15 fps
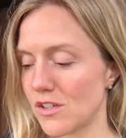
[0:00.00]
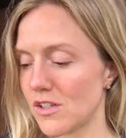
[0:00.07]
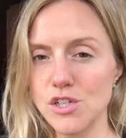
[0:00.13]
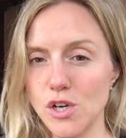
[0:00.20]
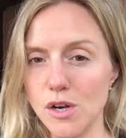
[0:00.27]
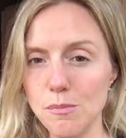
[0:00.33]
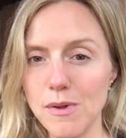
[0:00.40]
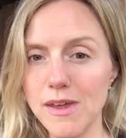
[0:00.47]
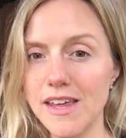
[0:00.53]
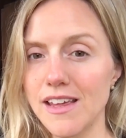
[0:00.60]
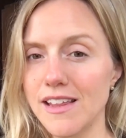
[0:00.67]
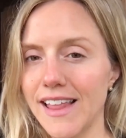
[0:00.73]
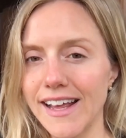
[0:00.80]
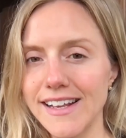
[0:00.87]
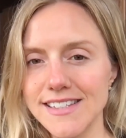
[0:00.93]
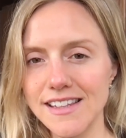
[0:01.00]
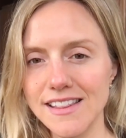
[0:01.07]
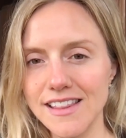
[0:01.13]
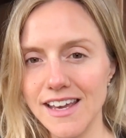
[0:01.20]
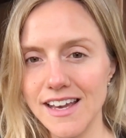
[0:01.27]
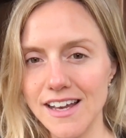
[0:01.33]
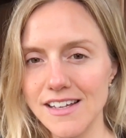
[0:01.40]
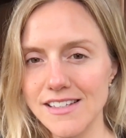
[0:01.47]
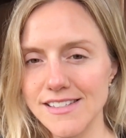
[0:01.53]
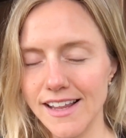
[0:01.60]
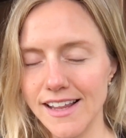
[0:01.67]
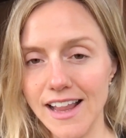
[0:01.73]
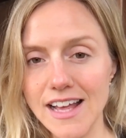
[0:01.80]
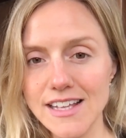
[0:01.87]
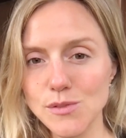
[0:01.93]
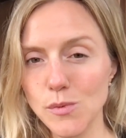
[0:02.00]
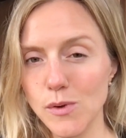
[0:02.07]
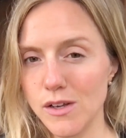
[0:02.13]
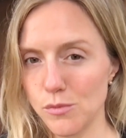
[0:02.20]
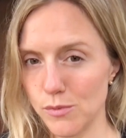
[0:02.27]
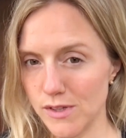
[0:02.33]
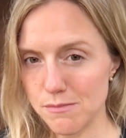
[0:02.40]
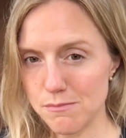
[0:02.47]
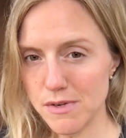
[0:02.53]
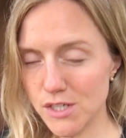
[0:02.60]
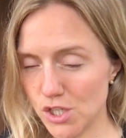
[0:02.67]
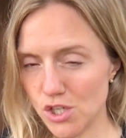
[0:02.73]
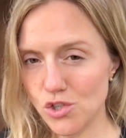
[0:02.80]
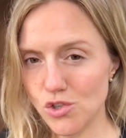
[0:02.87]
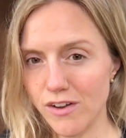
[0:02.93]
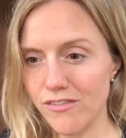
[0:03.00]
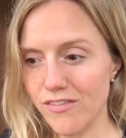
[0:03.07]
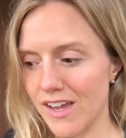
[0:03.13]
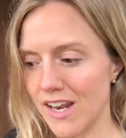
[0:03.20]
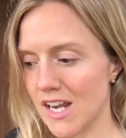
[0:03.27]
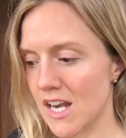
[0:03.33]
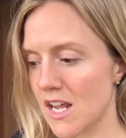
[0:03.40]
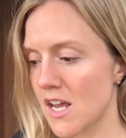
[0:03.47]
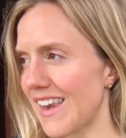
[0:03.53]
Should it be, like Cynthia said last week, really mission driven?